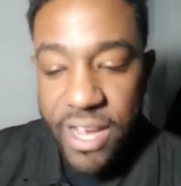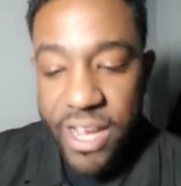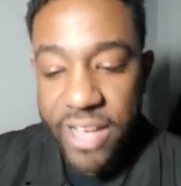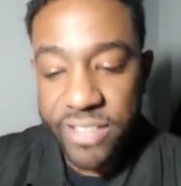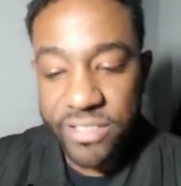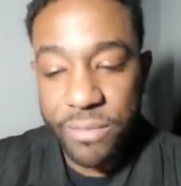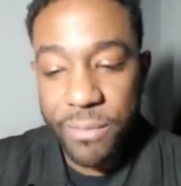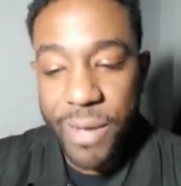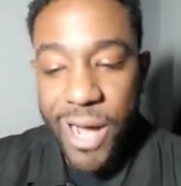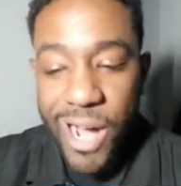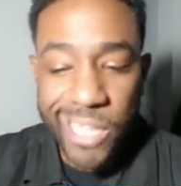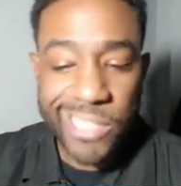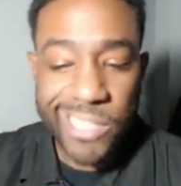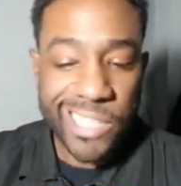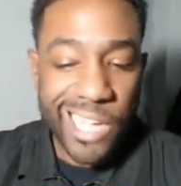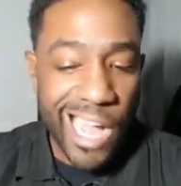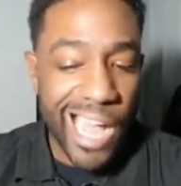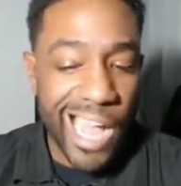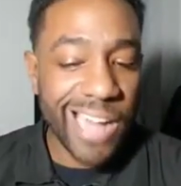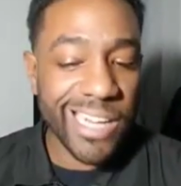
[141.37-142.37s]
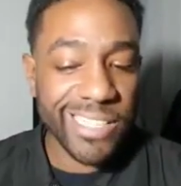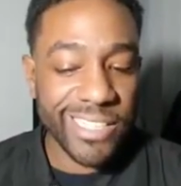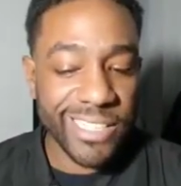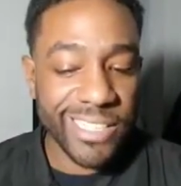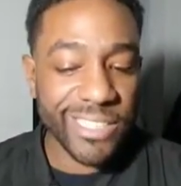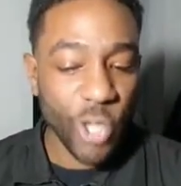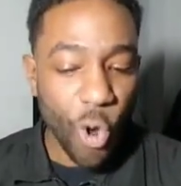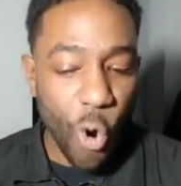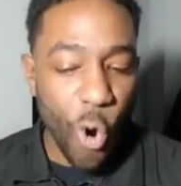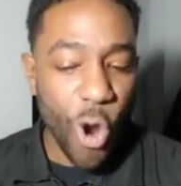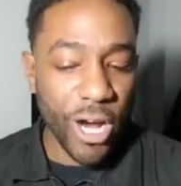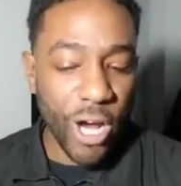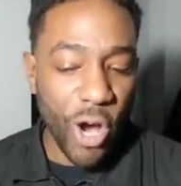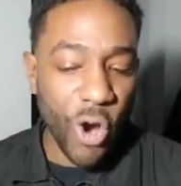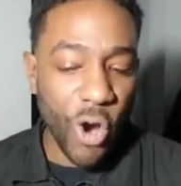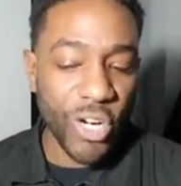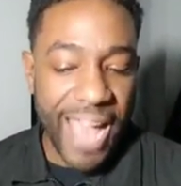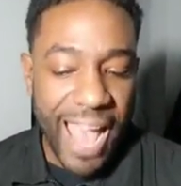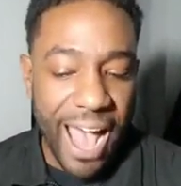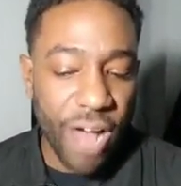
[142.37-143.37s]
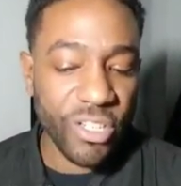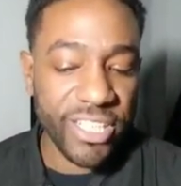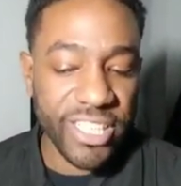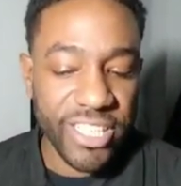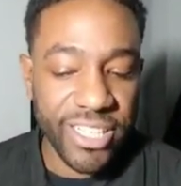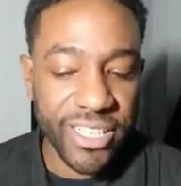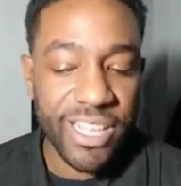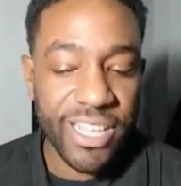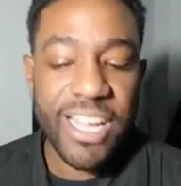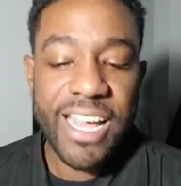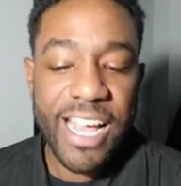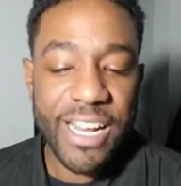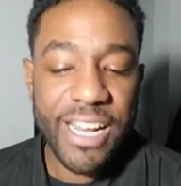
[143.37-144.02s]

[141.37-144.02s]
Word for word: and some ungodliness going on out here,